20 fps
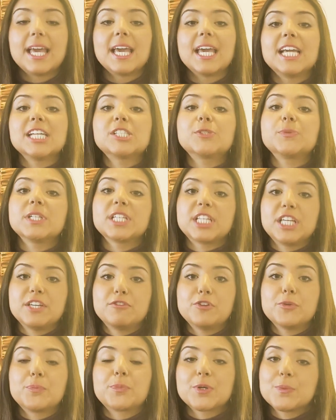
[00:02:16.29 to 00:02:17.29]
It will
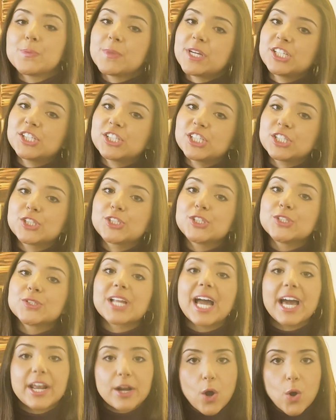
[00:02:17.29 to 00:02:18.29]
give you permission to
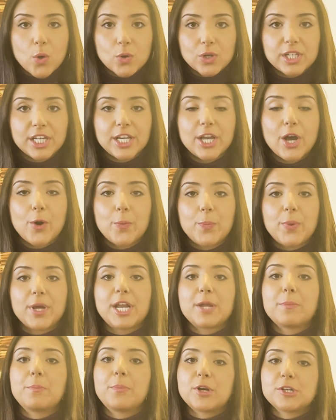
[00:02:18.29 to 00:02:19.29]
not only open
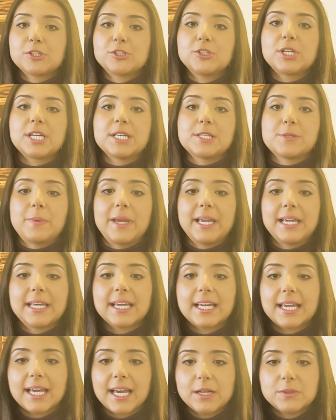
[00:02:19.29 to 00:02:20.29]
a Portuguese bank
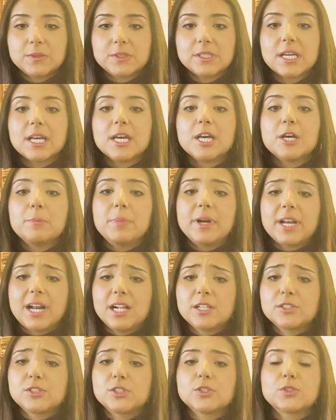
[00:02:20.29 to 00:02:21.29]
account, but
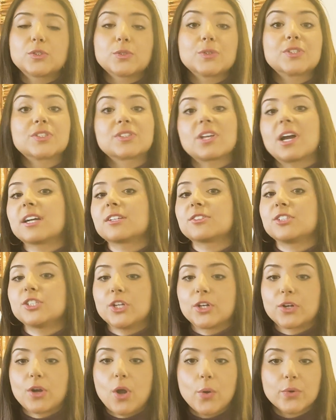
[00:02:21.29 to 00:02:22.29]
also to start
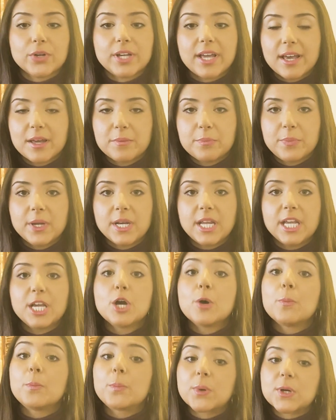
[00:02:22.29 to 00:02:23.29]
your own
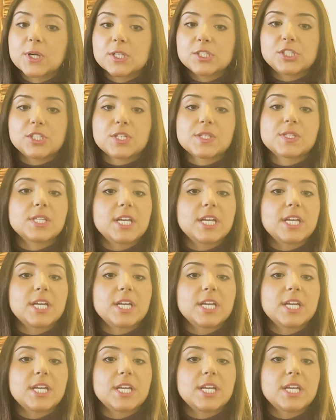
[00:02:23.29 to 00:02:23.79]
company, purchase